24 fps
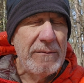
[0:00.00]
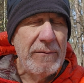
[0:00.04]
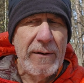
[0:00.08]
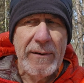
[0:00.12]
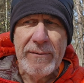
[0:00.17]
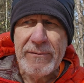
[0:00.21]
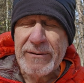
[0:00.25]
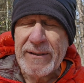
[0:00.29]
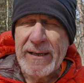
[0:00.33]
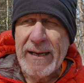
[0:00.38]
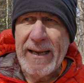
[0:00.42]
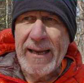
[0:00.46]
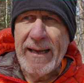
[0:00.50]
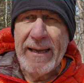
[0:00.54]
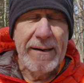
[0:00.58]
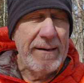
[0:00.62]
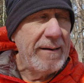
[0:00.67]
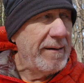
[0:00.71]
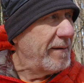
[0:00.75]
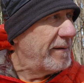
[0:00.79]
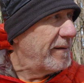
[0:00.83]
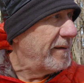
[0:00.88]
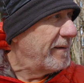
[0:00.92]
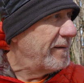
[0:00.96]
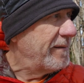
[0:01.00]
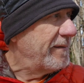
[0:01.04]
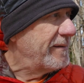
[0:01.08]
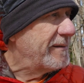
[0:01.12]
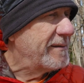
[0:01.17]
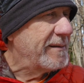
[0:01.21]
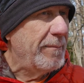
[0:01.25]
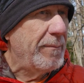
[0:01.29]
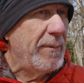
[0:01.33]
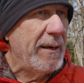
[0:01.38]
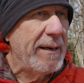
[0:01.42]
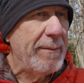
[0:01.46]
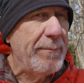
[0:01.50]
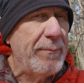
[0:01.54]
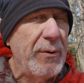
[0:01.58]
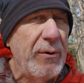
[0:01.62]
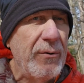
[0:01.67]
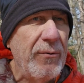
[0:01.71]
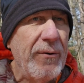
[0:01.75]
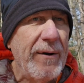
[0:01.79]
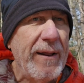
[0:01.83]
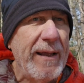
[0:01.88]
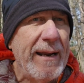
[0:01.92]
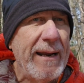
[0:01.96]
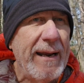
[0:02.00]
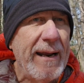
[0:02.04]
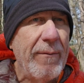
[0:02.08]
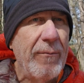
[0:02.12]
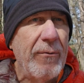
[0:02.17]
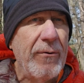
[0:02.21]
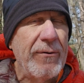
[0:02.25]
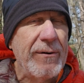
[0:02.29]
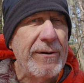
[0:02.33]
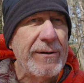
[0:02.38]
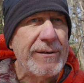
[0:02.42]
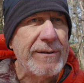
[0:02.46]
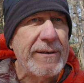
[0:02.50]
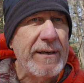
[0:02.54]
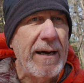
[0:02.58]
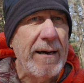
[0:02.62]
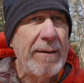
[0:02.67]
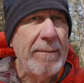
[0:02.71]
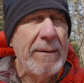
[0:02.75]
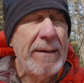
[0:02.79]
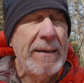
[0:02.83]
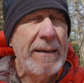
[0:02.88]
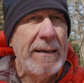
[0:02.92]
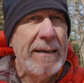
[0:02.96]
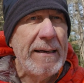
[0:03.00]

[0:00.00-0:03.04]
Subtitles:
where was I at? Somebody pulled in, I wanted to stop.